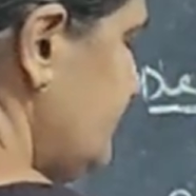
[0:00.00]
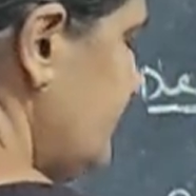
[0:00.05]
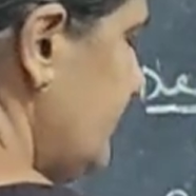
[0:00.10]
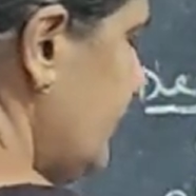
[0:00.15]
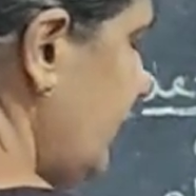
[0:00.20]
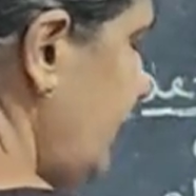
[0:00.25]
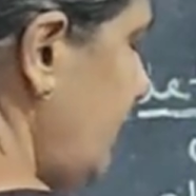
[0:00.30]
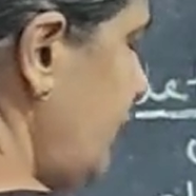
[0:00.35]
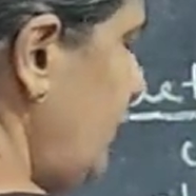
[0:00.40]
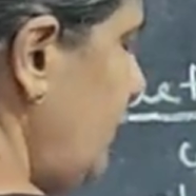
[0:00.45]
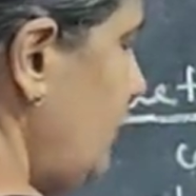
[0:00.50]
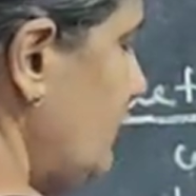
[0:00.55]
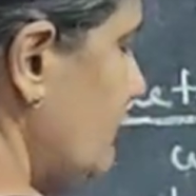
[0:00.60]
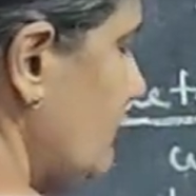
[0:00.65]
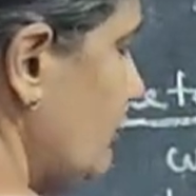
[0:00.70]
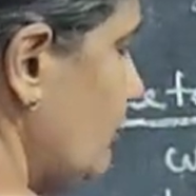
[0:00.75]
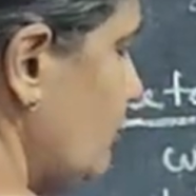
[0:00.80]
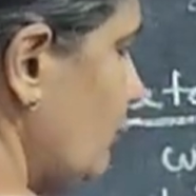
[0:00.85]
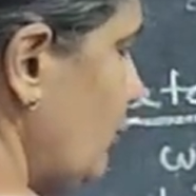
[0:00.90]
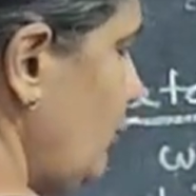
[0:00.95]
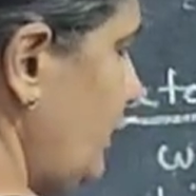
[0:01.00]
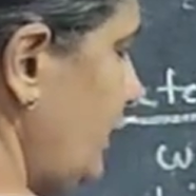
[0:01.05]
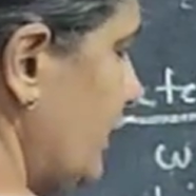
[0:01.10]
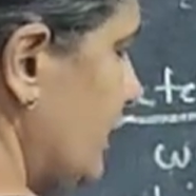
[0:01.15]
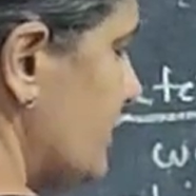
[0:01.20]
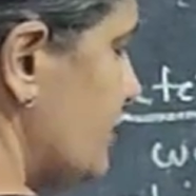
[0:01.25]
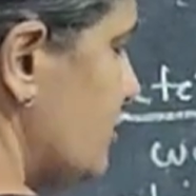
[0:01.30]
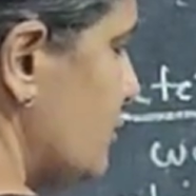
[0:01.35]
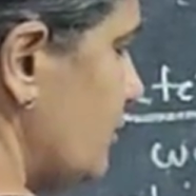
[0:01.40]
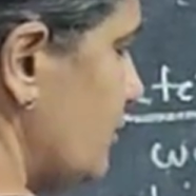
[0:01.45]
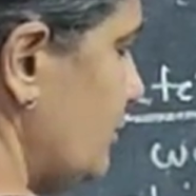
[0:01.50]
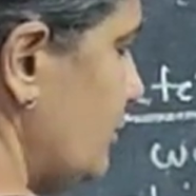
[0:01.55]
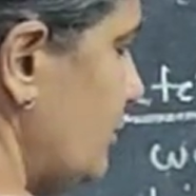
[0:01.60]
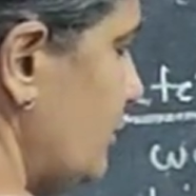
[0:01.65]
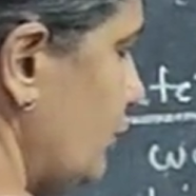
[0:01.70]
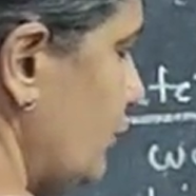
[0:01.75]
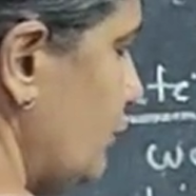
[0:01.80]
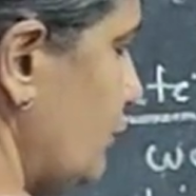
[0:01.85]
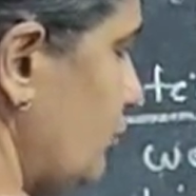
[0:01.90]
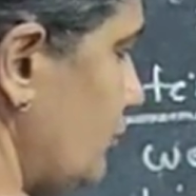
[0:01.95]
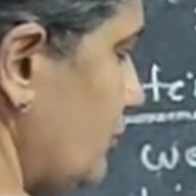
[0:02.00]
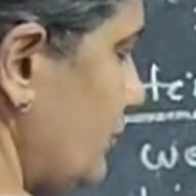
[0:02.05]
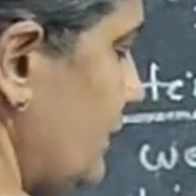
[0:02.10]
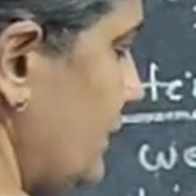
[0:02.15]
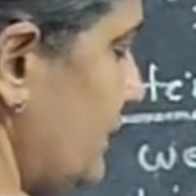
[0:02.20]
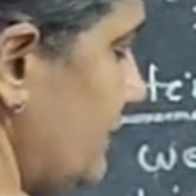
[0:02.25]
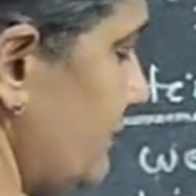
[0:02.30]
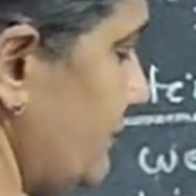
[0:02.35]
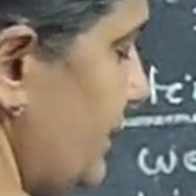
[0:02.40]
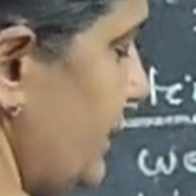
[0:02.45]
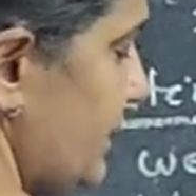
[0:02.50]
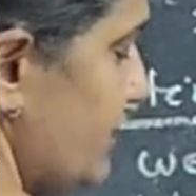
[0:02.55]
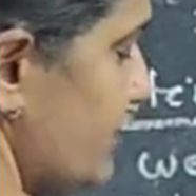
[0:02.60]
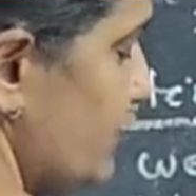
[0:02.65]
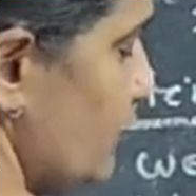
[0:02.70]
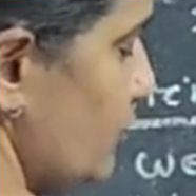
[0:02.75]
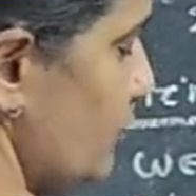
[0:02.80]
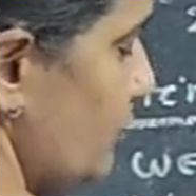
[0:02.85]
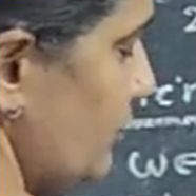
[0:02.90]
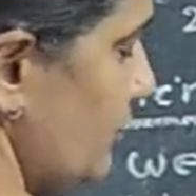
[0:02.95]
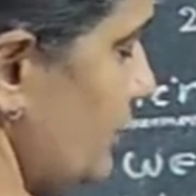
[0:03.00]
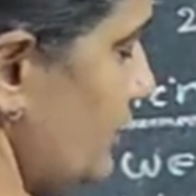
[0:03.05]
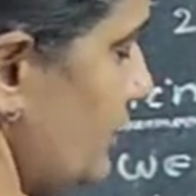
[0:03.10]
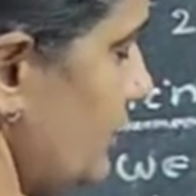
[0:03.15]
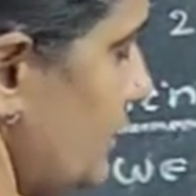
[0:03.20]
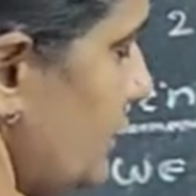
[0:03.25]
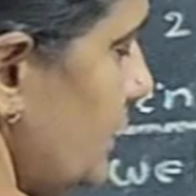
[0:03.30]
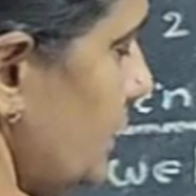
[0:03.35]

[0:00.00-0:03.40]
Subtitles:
Write your own example, not only my example.